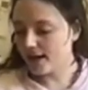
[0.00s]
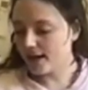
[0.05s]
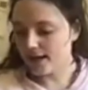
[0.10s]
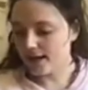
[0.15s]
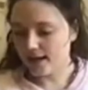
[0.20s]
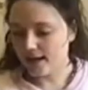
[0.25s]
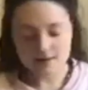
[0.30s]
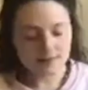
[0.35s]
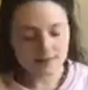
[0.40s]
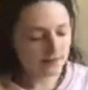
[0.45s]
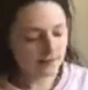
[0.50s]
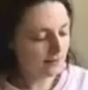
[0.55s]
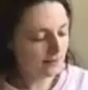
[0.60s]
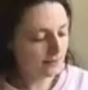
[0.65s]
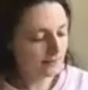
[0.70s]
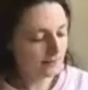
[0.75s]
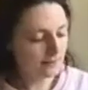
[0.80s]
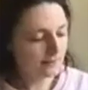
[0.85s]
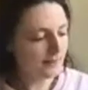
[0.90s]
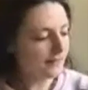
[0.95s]

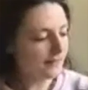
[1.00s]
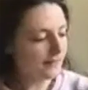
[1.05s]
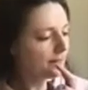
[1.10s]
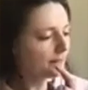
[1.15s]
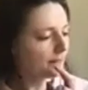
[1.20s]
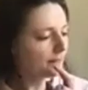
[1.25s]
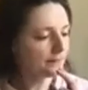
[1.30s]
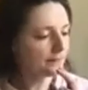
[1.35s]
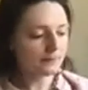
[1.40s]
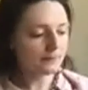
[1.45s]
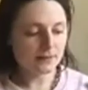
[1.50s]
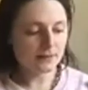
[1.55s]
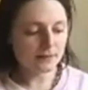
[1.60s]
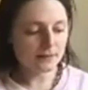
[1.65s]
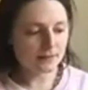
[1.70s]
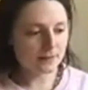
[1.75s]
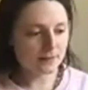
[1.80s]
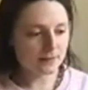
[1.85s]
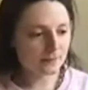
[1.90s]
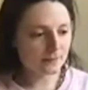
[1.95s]
Um, and yeah.
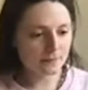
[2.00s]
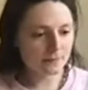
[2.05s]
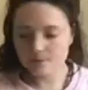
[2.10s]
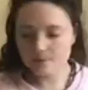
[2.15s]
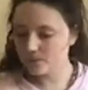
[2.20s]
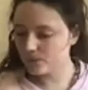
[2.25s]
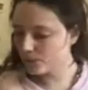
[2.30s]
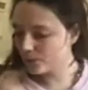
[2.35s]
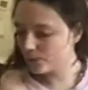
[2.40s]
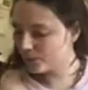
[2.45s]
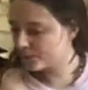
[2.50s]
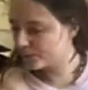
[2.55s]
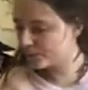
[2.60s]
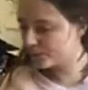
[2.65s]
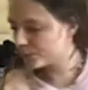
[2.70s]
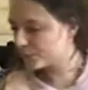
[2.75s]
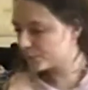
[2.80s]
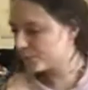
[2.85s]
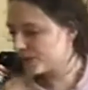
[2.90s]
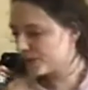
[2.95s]
Um,
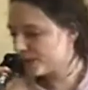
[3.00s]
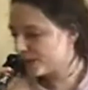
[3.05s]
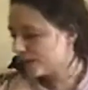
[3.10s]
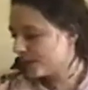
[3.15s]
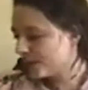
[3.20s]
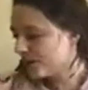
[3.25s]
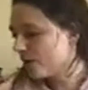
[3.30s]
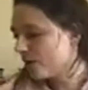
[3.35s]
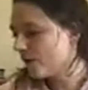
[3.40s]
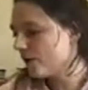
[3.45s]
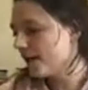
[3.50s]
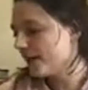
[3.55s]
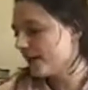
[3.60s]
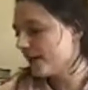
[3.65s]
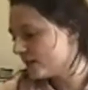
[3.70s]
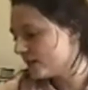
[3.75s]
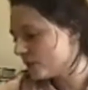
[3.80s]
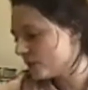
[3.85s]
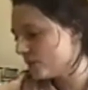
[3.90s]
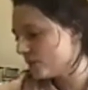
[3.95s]
oh yeah,
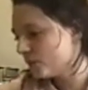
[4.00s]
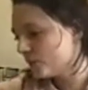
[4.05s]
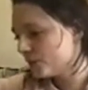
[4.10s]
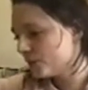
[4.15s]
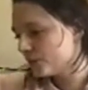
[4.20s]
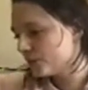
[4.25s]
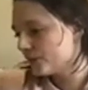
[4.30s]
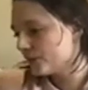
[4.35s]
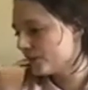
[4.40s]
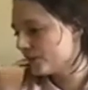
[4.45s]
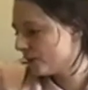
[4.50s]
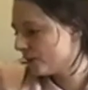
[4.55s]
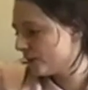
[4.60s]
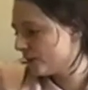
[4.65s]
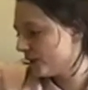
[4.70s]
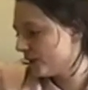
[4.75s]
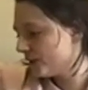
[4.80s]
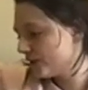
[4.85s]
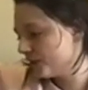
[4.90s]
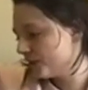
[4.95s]
and spoons if you
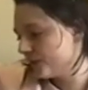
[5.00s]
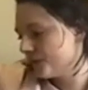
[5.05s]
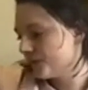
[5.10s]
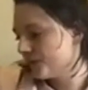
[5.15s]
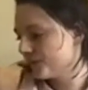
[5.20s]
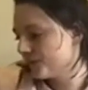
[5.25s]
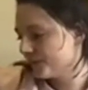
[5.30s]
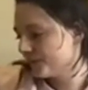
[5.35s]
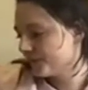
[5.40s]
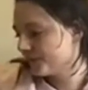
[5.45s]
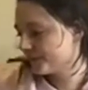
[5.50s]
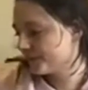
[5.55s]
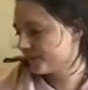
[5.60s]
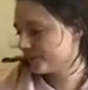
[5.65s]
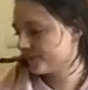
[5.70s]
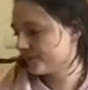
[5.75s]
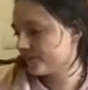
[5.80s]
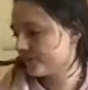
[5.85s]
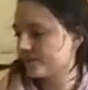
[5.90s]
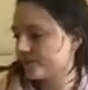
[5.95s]
need to
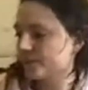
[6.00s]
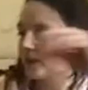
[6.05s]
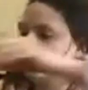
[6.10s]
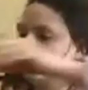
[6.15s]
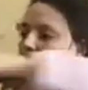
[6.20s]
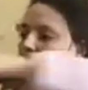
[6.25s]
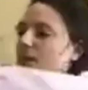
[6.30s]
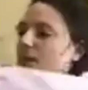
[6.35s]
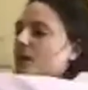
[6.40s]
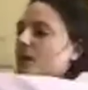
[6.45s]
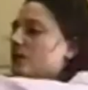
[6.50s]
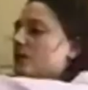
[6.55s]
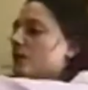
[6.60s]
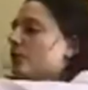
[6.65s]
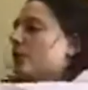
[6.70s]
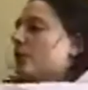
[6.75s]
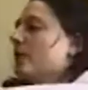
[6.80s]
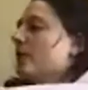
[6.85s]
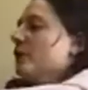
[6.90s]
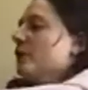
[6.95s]
to grab your